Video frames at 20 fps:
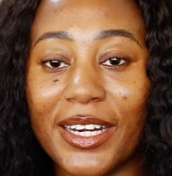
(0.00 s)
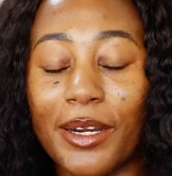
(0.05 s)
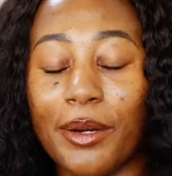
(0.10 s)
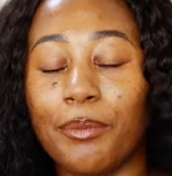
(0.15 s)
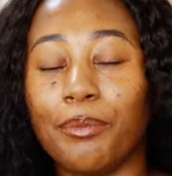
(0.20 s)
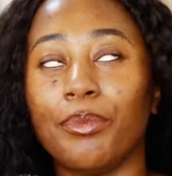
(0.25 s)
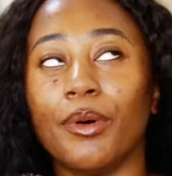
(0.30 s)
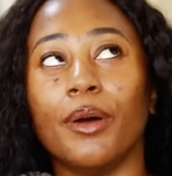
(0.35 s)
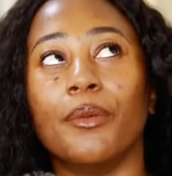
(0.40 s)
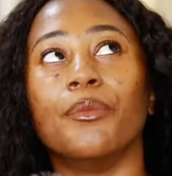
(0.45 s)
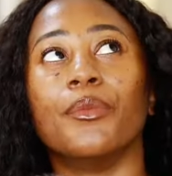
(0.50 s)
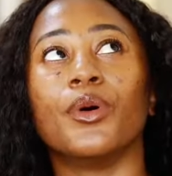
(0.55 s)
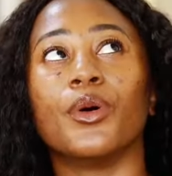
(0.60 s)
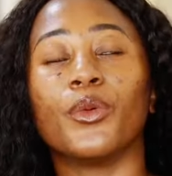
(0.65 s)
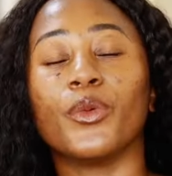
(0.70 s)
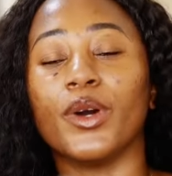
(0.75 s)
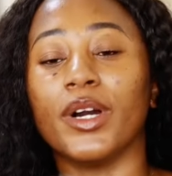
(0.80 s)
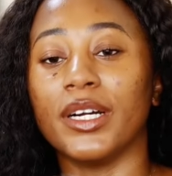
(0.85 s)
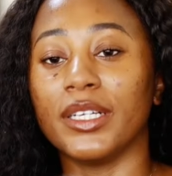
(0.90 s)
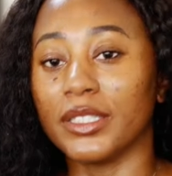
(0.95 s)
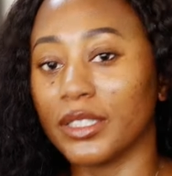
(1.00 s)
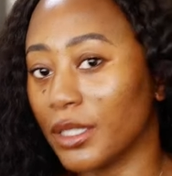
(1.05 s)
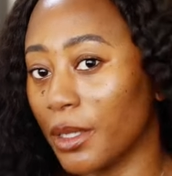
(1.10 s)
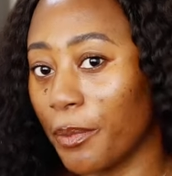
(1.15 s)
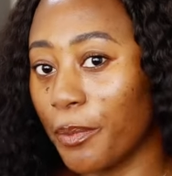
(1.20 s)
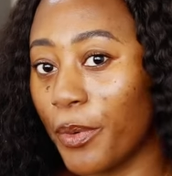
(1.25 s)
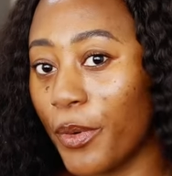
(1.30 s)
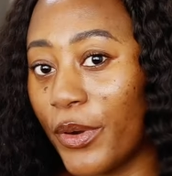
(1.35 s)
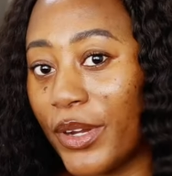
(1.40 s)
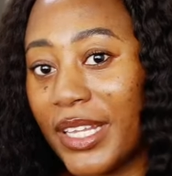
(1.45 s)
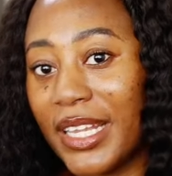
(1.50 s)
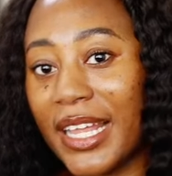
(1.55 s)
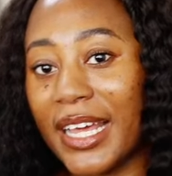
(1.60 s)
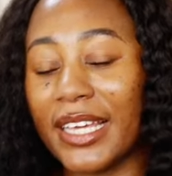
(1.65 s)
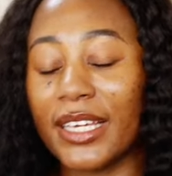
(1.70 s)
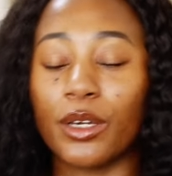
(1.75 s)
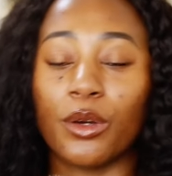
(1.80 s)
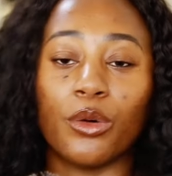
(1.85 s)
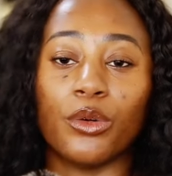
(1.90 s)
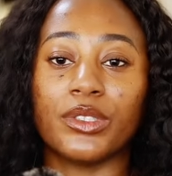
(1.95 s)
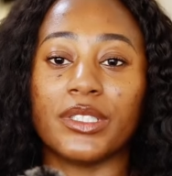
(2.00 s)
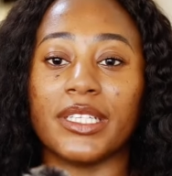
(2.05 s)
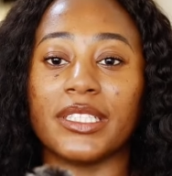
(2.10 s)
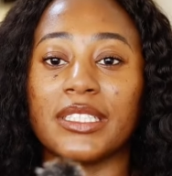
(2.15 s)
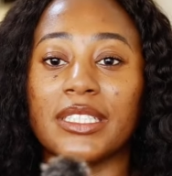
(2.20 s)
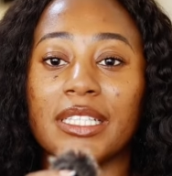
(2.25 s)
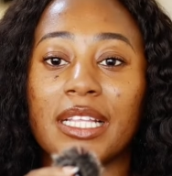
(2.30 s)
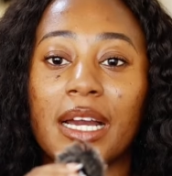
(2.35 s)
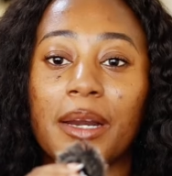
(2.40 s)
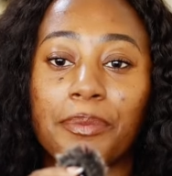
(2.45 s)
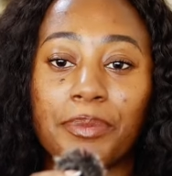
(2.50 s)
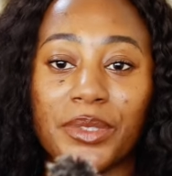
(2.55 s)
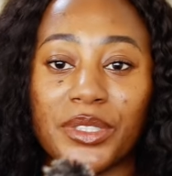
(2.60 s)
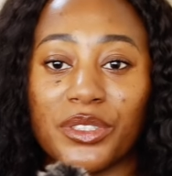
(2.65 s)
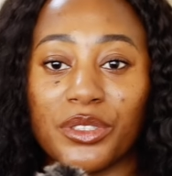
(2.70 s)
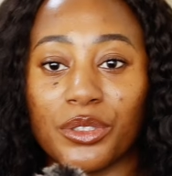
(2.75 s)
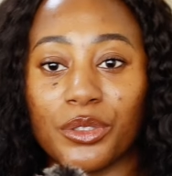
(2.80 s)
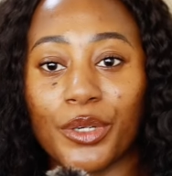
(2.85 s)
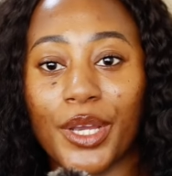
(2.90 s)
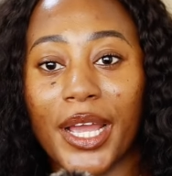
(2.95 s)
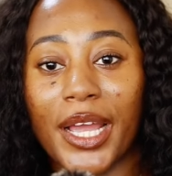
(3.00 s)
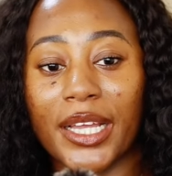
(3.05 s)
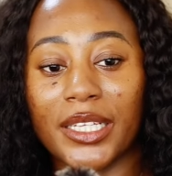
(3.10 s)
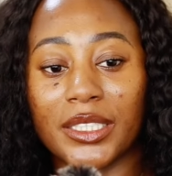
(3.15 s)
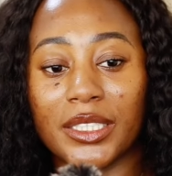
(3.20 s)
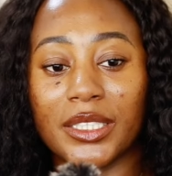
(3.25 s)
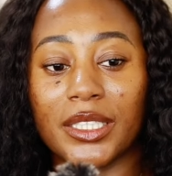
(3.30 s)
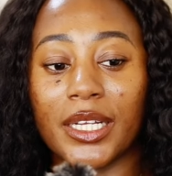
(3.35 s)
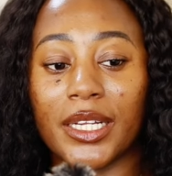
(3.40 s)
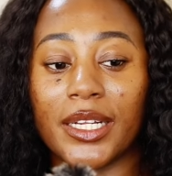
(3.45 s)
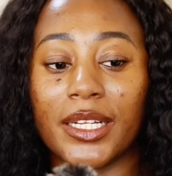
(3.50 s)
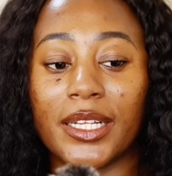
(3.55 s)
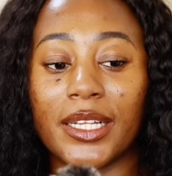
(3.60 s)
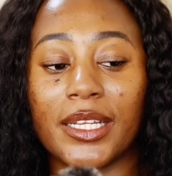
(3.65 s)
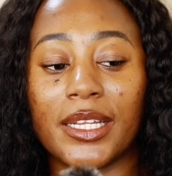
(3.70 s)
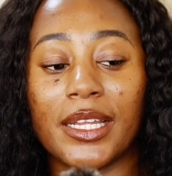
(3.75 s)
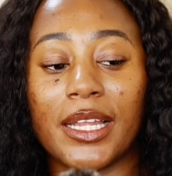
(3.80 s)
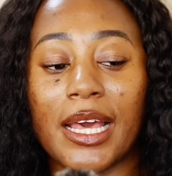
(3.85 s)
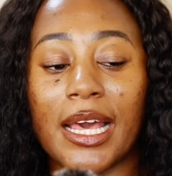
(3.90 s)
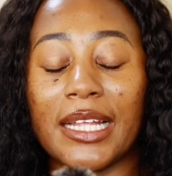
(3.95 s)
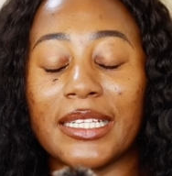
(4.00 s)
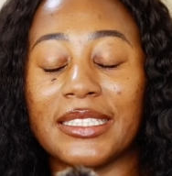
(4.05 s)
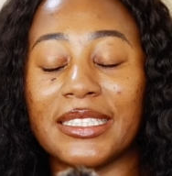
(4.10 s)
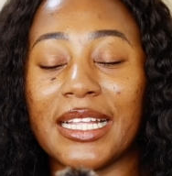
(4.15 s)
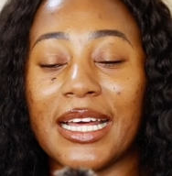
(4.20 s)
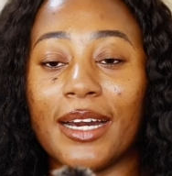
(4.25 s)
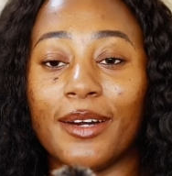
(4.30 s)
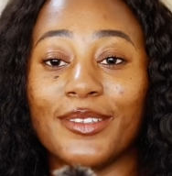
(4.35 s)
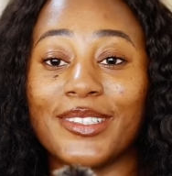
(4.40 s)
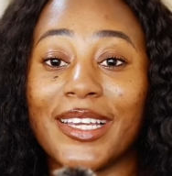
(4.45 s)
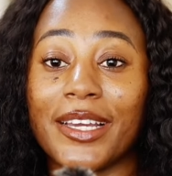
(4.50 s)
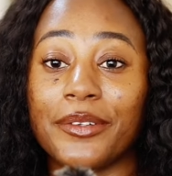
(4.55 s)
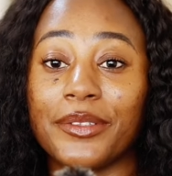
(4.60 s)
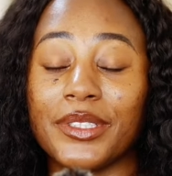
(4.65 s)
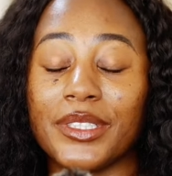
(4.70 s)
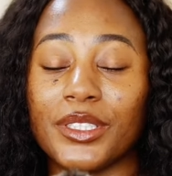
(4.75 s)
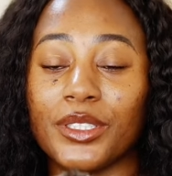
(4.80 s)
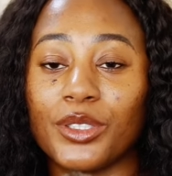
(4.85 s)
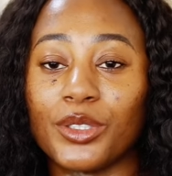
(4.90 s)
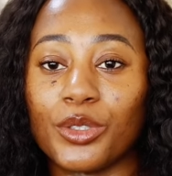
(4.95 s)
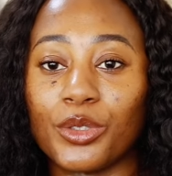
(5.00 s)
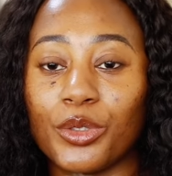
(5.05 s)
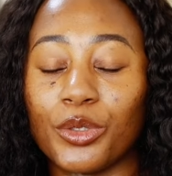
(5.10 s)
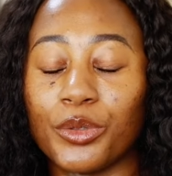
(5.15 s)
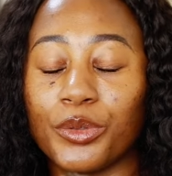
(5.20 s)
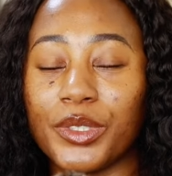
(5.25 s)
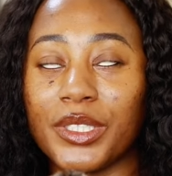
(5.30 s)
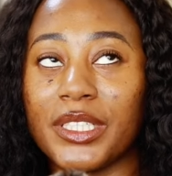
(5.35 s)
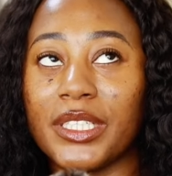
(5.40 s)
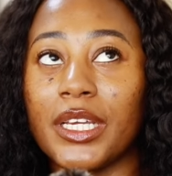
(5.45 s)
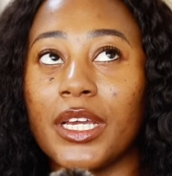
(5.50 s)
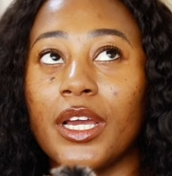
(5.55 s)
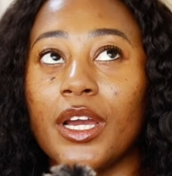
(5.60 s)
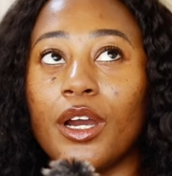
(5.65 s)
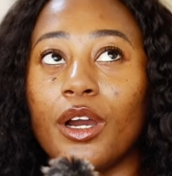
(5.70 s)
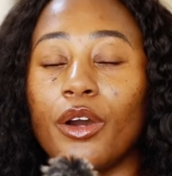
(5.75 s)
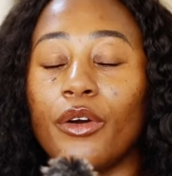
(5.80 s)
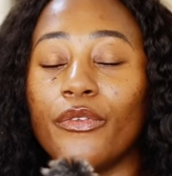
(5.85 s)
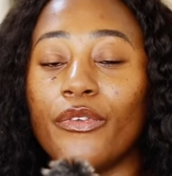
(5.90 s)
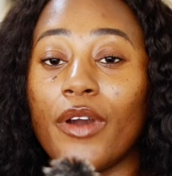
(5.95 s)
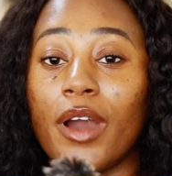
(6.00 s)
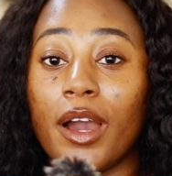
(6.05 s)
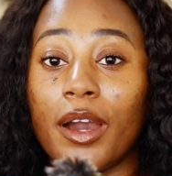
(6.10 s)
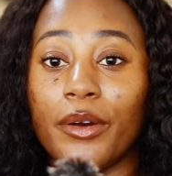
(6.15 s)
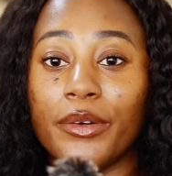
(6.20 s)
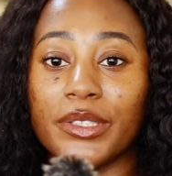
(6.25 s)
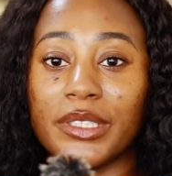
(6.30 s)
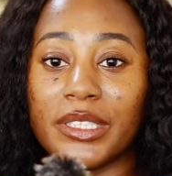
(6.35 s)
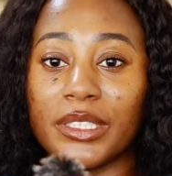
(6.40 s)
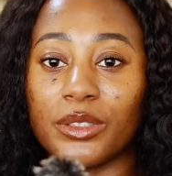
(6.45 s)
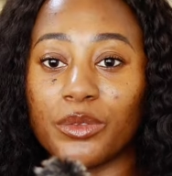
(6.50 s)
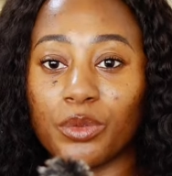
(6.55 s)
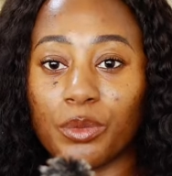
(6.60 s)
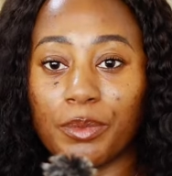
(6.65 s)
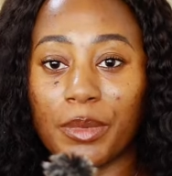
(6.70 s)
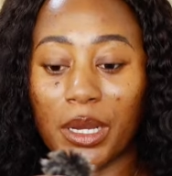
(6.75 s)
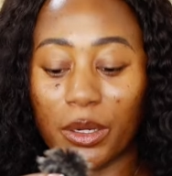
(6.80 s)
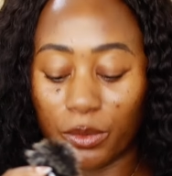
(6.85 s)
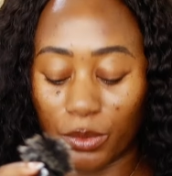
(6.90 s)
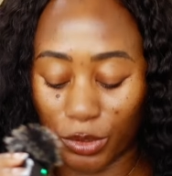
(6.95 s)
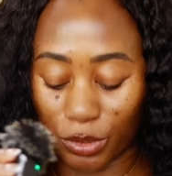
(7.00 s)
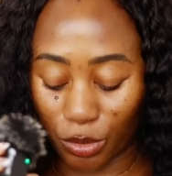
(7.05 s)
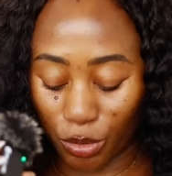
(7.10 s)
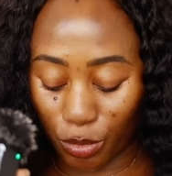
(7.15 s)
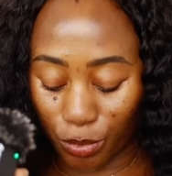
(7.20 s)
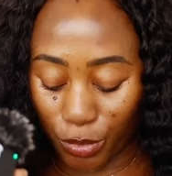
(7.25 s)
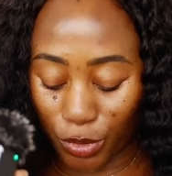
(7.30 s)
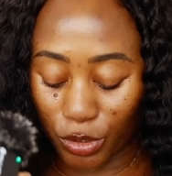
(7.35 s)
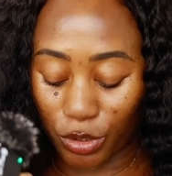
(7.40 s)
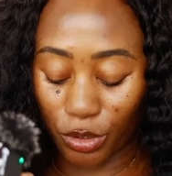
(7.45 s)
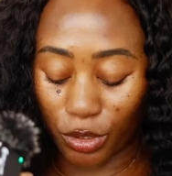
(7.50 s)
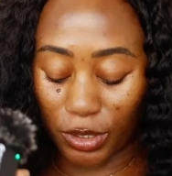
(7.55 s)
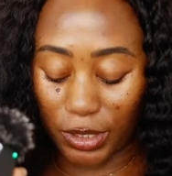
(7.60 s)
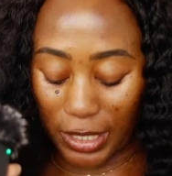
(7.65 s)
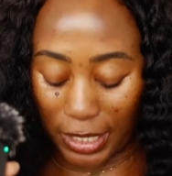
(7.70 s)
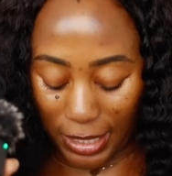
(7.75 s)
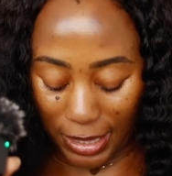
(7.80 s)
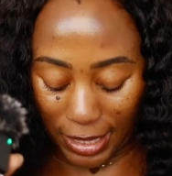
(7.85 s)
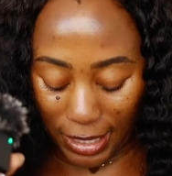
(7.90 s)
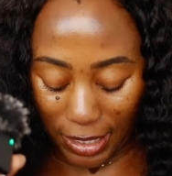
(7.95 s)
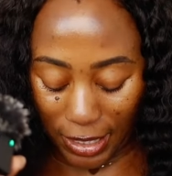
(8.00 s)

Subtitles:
the Bumble one. Some people were like, oh, dating app is trash, da da da da da. And now you're in the story of how this woman was almost on